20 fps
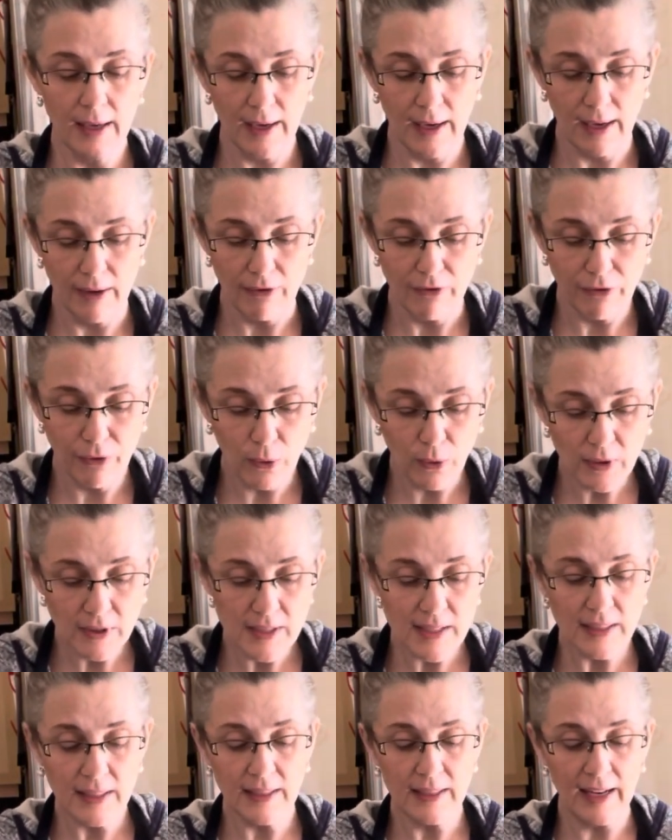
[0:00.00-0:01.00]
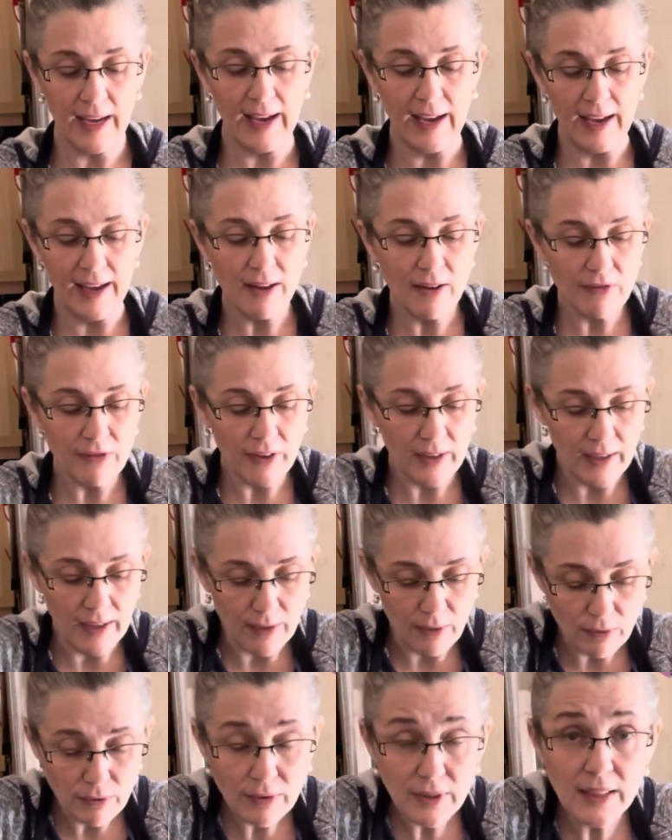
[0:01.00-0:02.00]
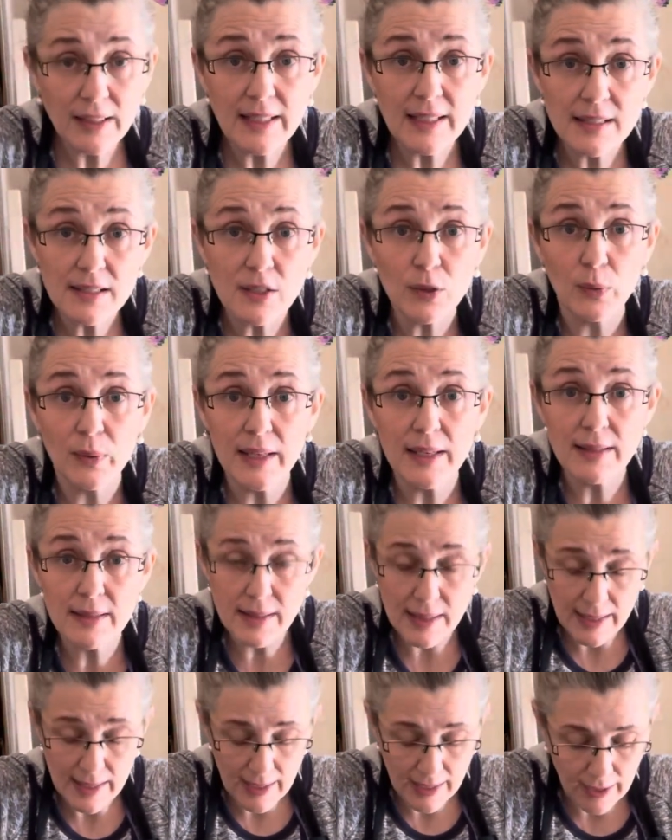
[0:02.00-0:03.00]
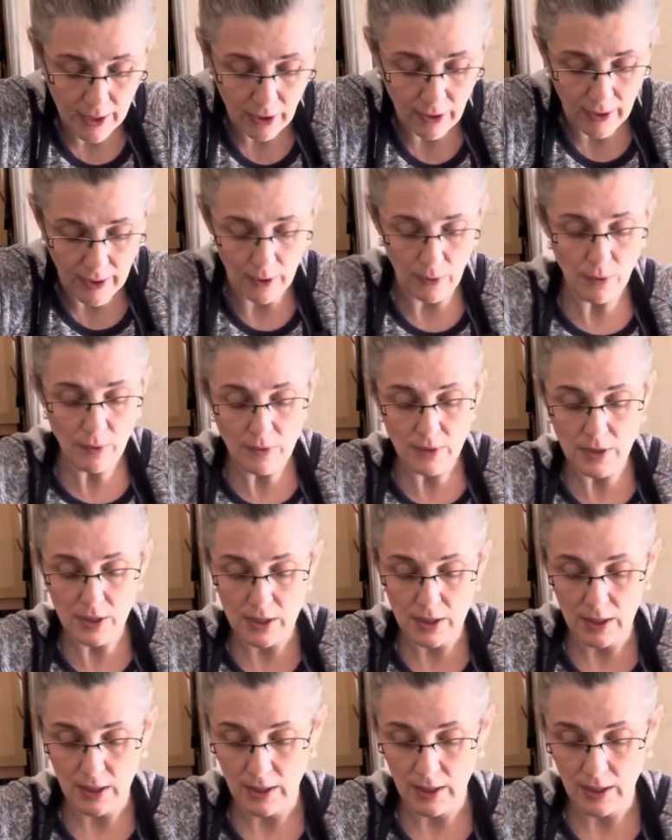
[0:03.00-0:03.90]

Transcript: I fold it in half, and I really squeeze the air out.